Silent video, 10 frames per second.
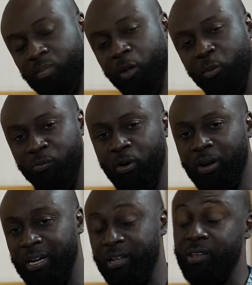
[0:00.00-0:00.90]
we fall
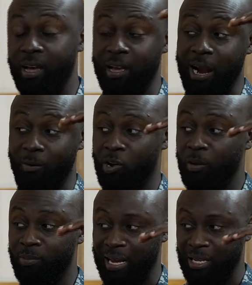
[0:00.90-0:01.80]
under a
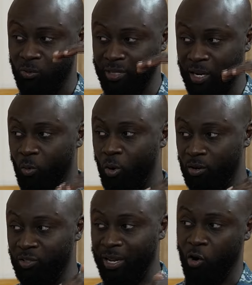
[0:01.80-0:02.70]
CARICOM Task Force
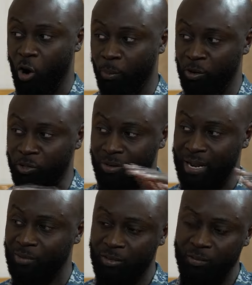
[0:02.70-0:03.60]
Headquarters. At the operational
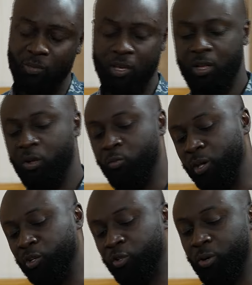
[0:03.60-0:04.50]
level, we
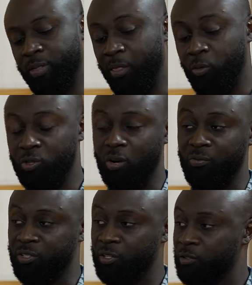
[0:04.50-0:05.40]
ensure that those
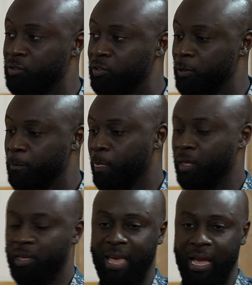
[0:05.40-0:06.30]
officers
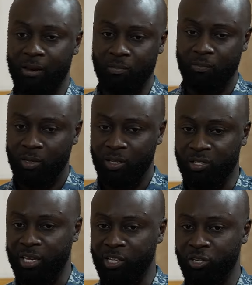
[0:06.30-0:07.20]
can
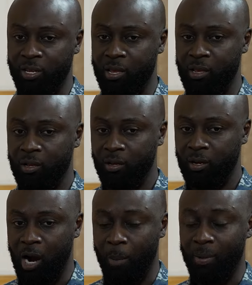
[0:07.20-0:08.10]
essentially
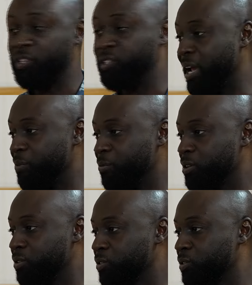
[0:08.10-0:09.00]
harmonize their
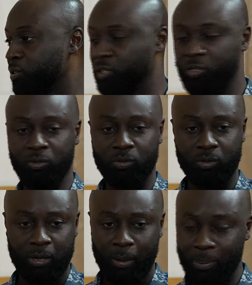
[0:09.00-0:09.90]
efforts to
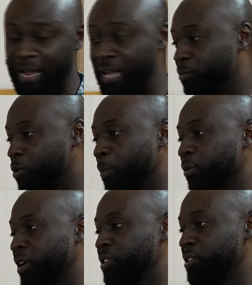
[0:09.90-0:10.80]
plan for
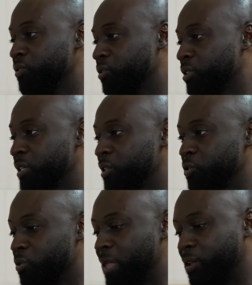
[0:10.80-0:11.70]
operations
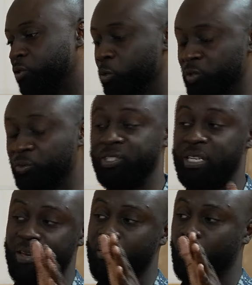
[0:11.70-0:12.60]
so that the troops
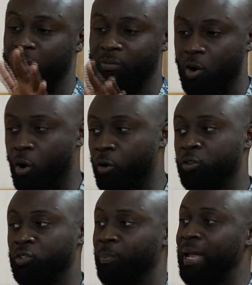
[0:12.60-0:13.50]
receiving whatever orders
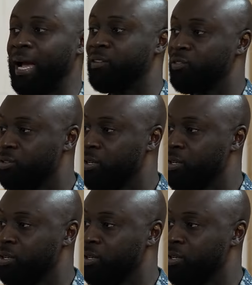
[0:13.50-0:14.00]
or plans